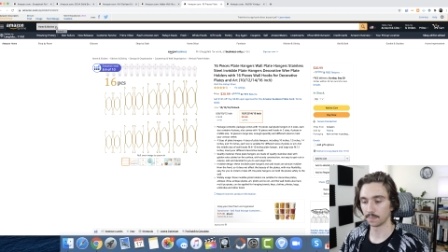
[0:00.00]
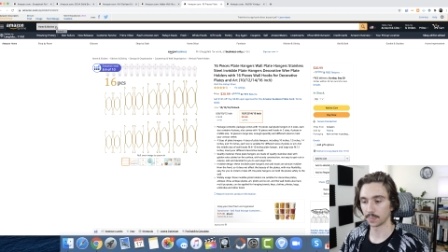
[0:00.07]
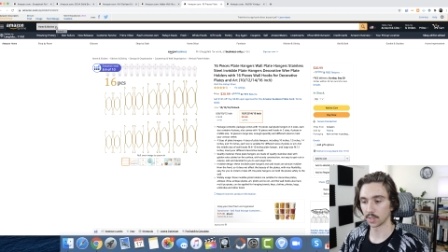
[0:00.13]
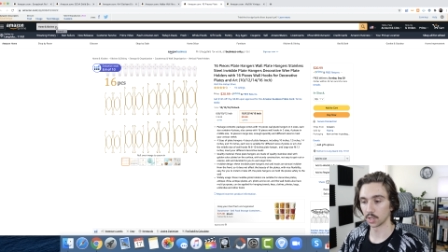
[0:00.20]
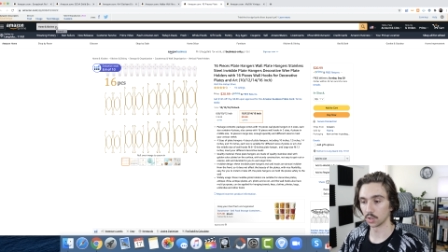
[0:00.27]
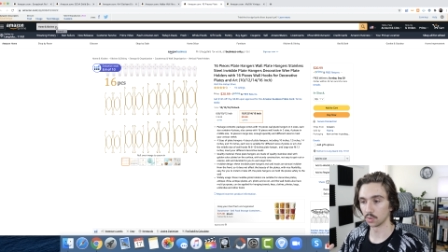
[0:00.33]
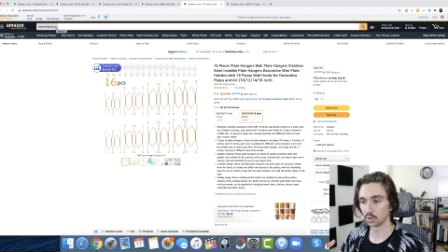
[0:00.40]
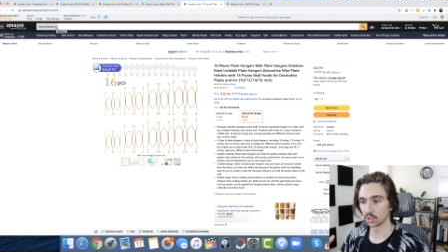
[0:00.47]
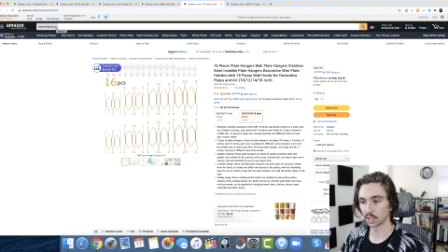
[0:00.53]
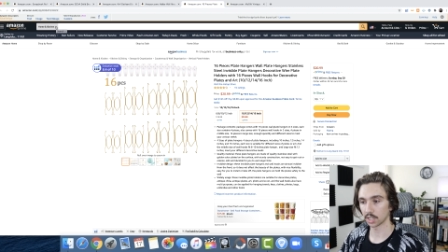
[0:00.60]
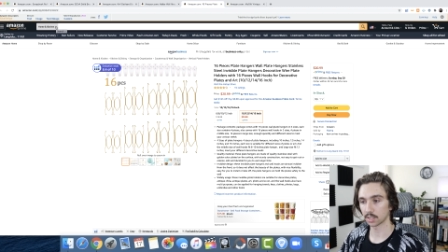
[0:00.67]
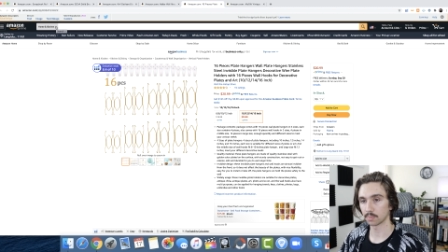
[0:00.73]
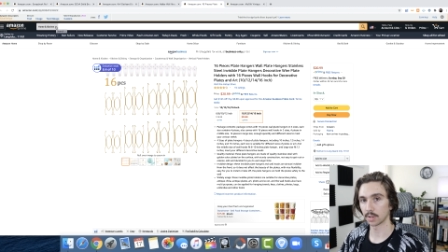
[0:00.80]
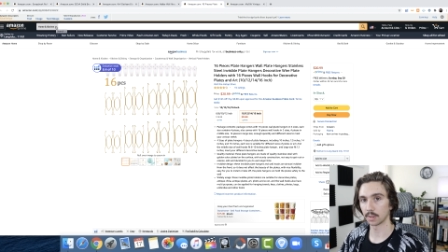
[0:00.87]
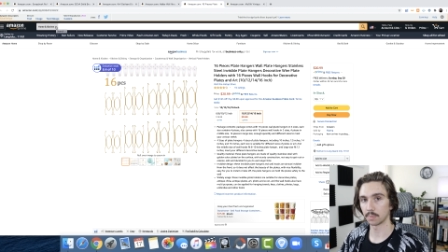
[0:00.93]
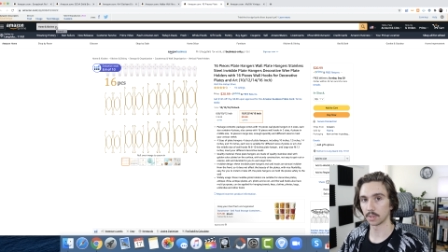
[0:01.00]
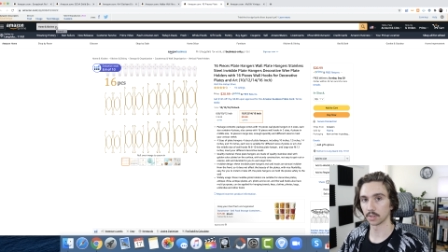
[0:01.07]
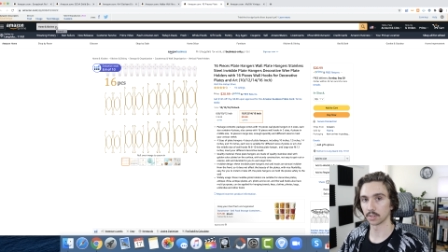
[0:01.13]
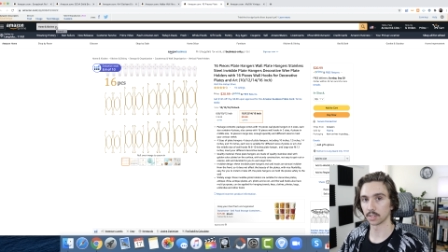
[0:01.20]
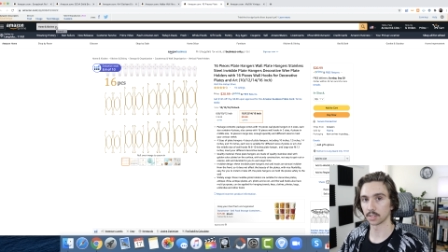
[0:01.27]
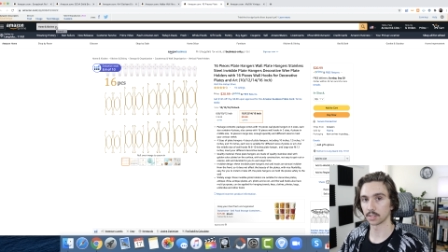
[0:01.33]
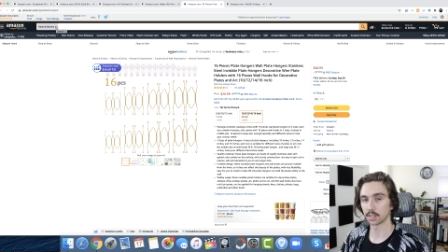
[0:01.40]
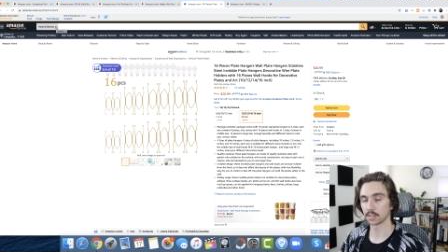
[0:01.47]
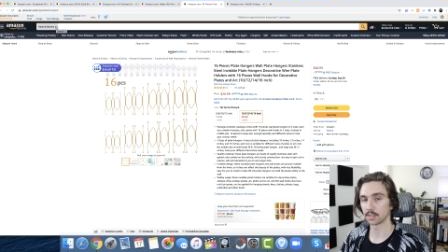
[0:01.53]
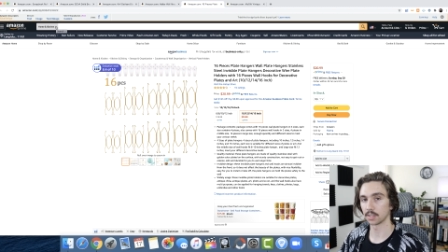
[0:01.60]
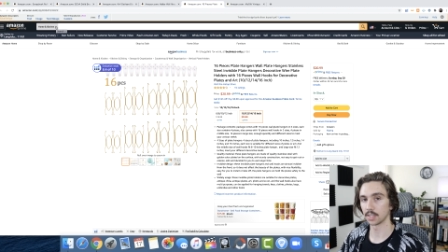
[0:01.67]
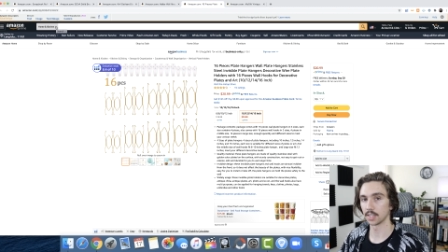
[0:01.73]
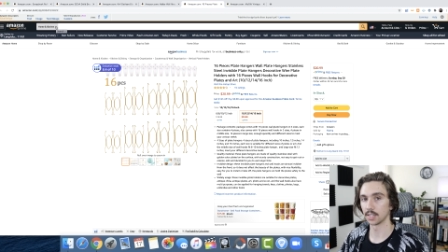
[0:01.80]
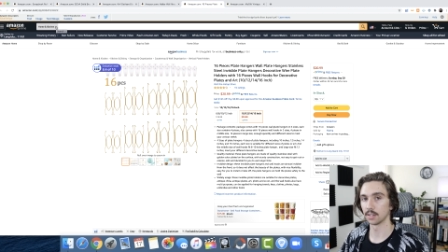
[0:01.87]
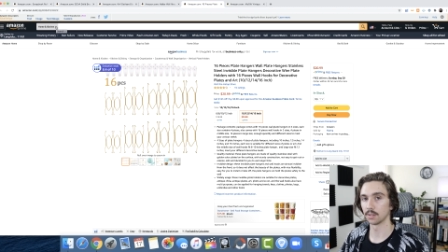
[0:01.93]
and you just might be able to
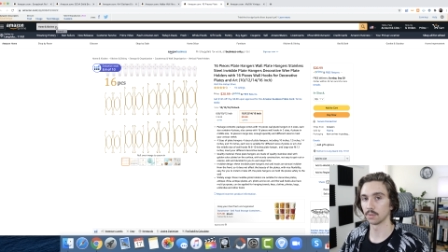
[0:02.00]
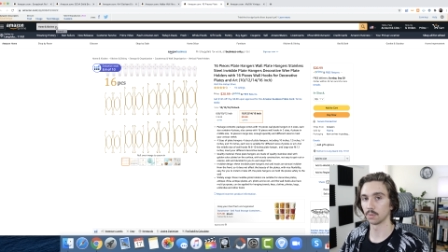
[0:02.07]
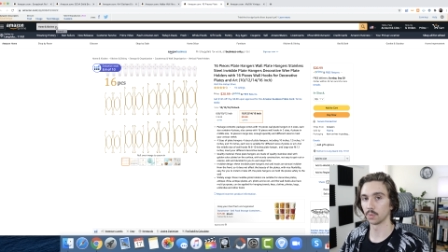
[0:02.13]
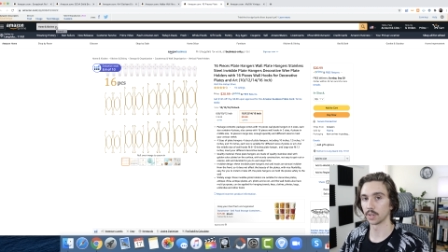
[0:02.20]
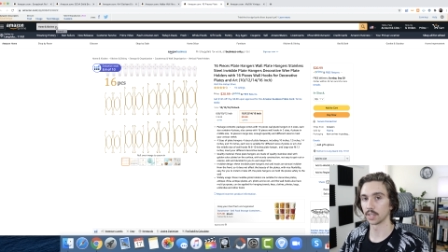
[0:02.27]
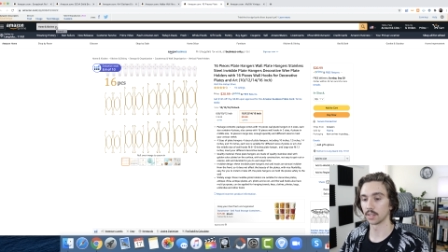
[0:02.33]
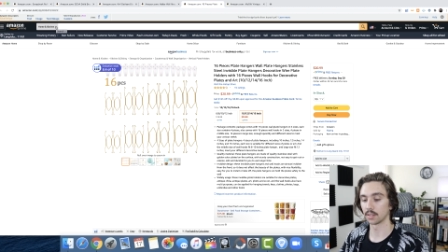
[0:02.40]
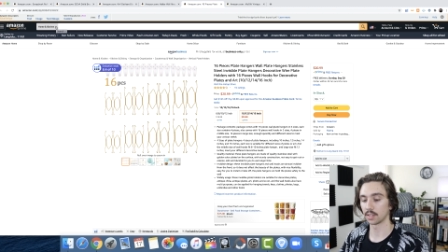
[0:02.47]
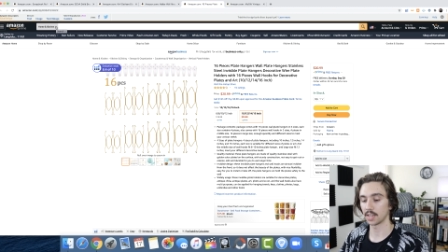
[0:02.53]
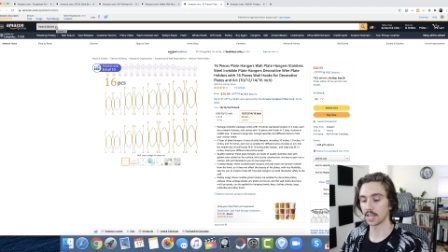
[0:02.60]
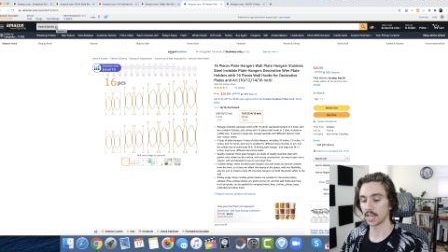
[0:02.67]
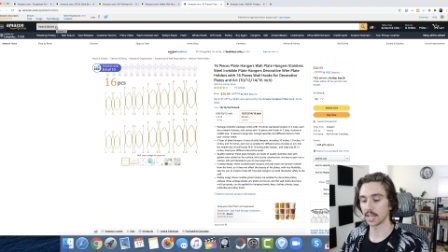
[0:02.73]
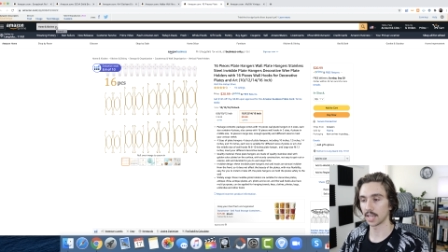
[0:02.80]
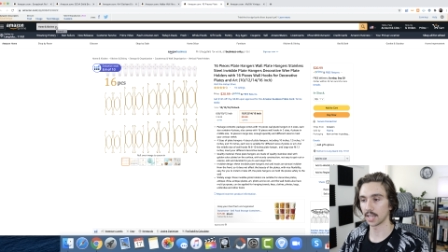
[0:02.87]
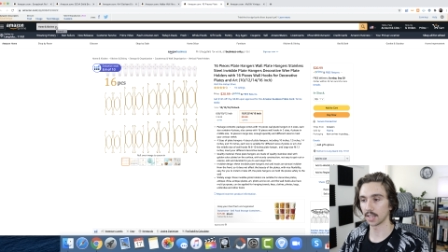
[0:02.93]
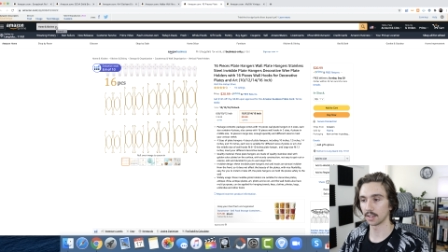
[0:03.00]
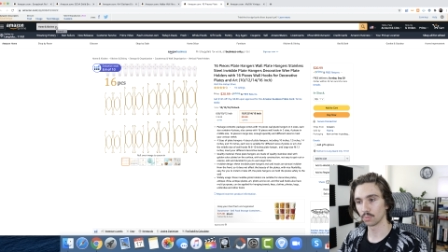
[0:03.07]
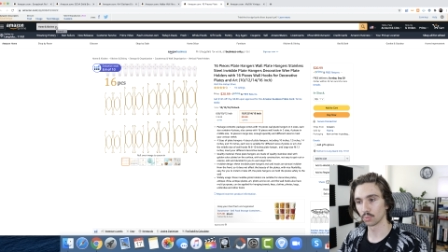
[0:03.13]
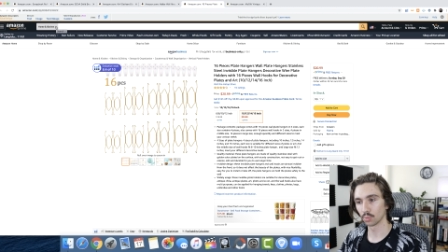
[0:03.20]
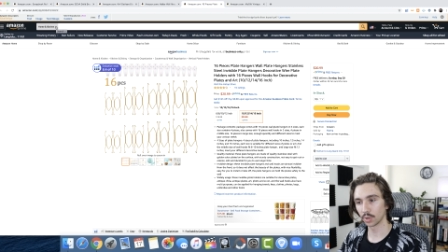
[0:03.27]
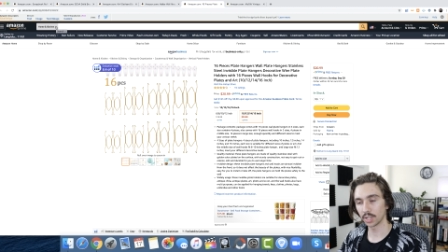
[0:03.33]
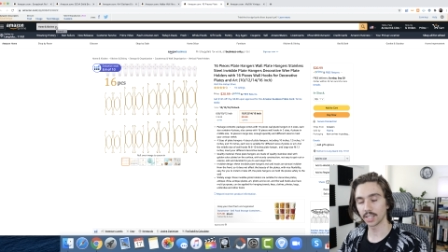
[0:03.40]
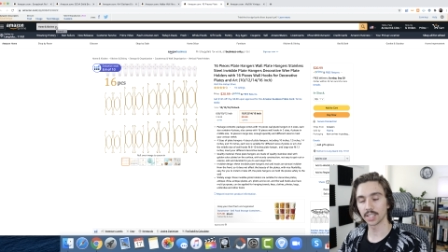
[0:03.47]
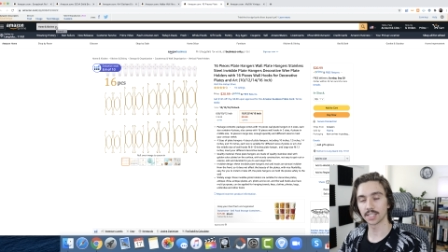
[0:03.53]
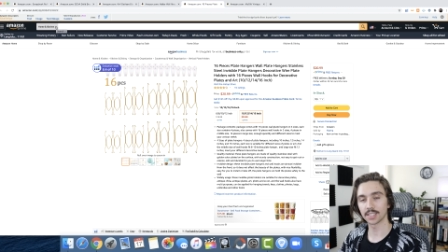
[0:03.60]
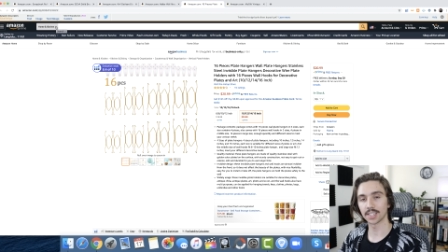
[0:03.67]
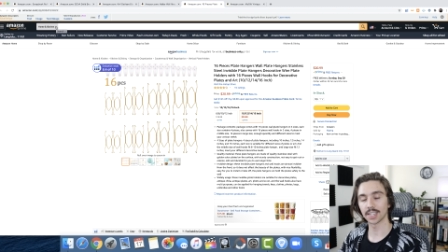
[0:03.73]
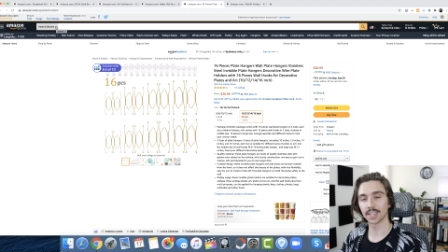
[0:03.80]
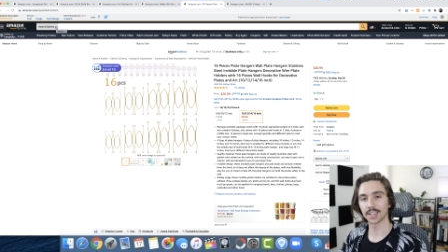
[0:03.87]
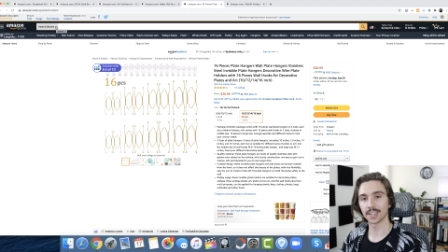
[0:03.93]
succeed with a
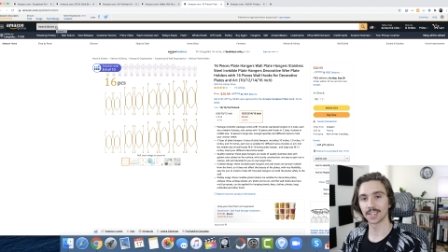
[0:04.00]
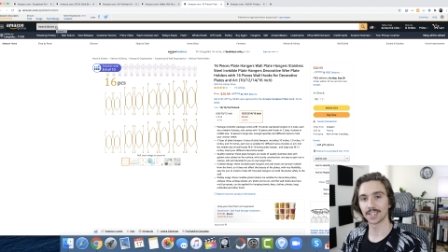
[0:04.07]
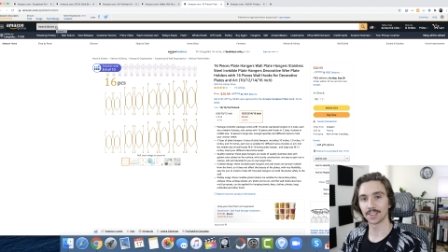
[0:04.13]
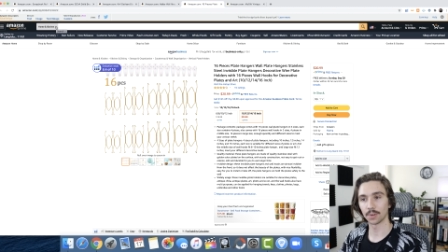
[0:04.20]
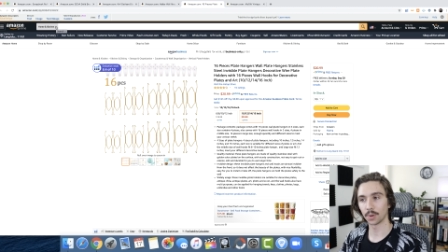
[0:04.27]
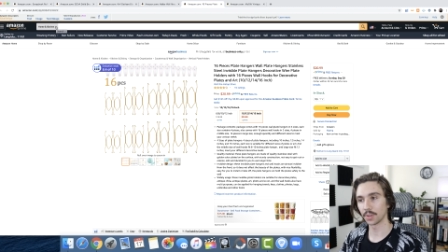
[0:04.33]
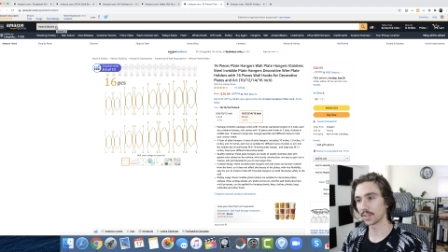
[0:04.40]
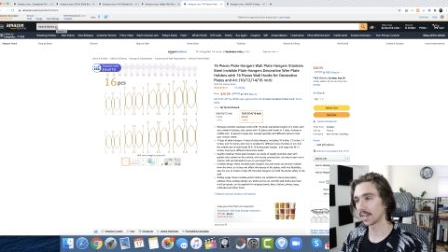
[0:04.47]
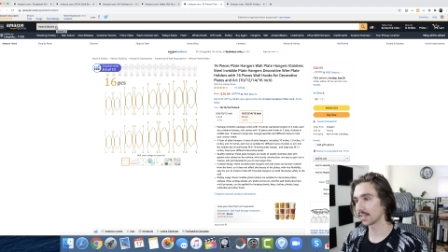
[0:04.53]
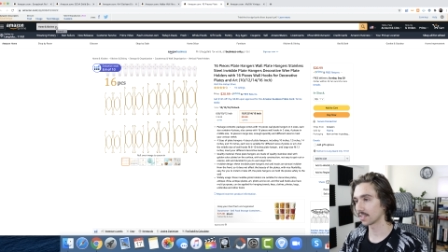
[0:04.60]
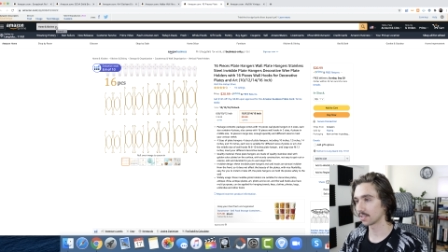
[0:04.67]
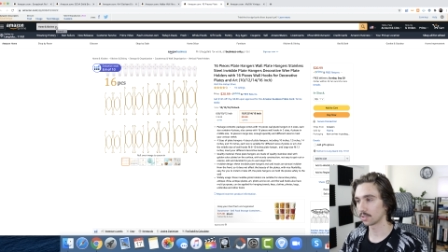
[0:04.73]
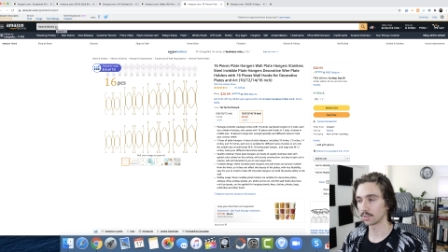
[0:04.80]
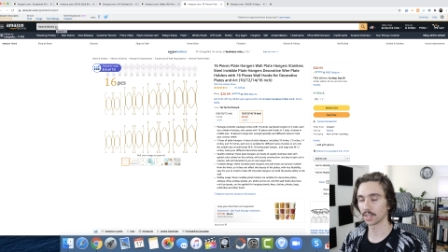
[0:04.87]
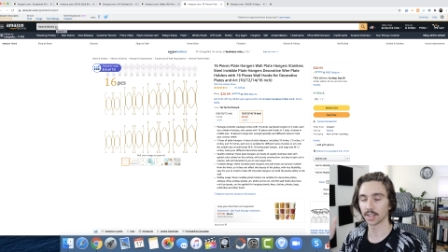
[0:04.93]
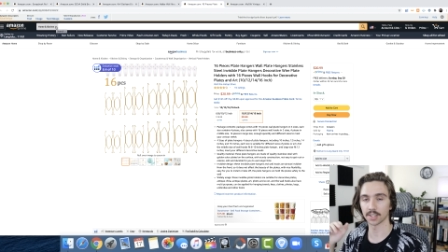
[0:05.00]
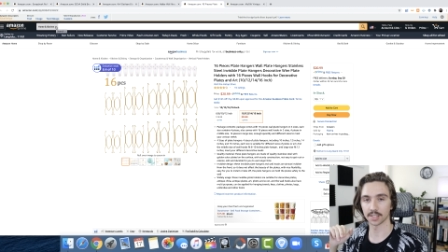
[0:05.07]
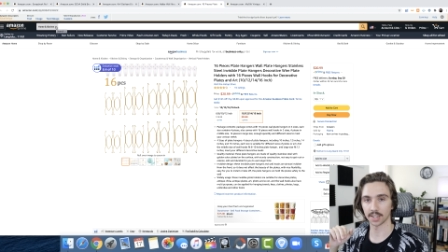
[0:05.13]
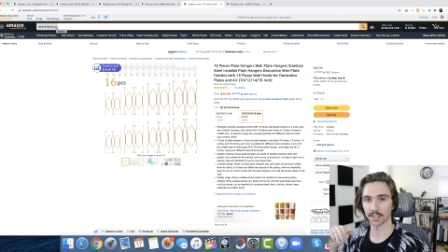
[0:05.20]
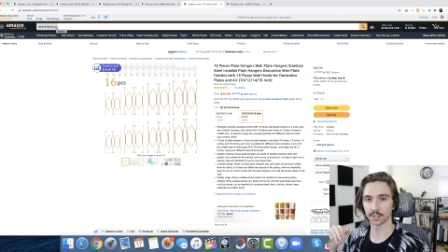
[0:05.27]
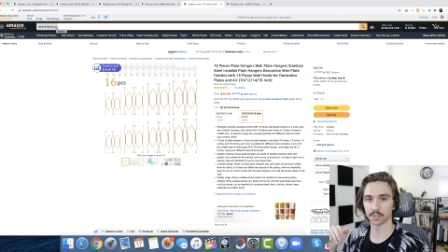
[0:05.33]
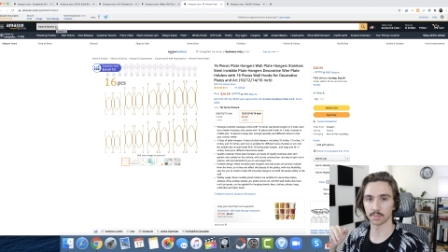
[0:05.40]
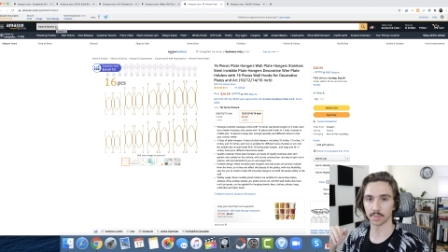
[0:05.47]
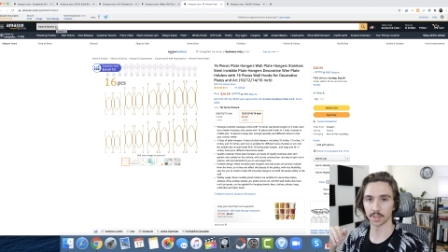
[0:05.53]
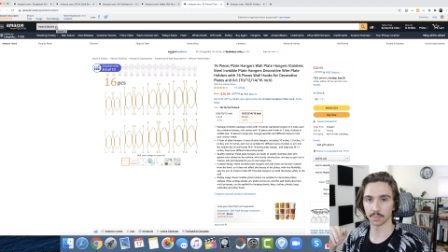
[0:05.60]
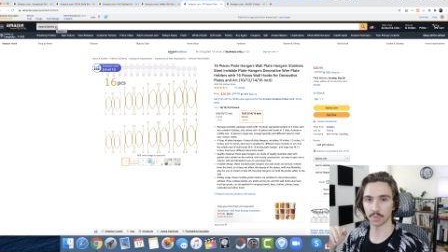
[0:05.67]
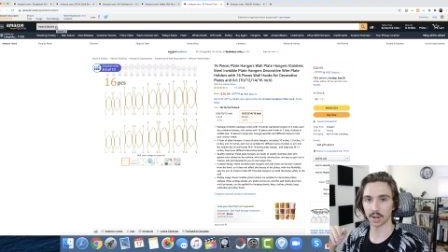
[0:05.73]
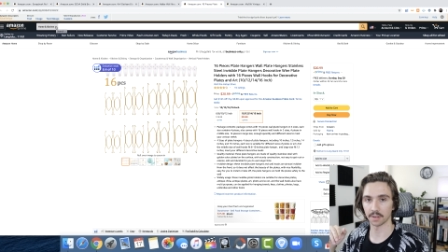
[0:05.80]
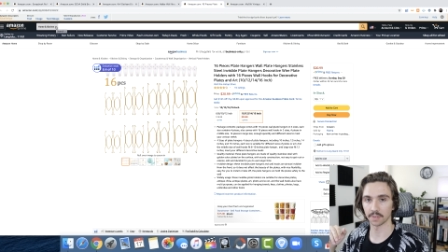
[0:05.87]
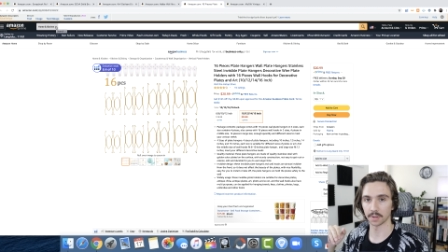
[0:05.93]
realistic $1,000, $2,000 a month
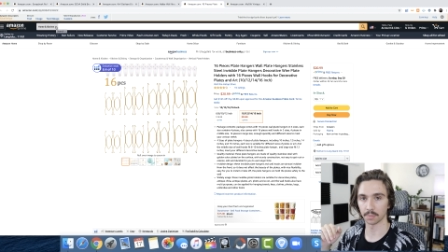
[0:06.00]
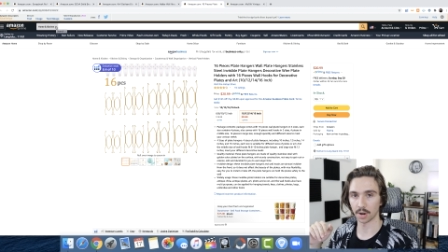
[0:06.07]
profit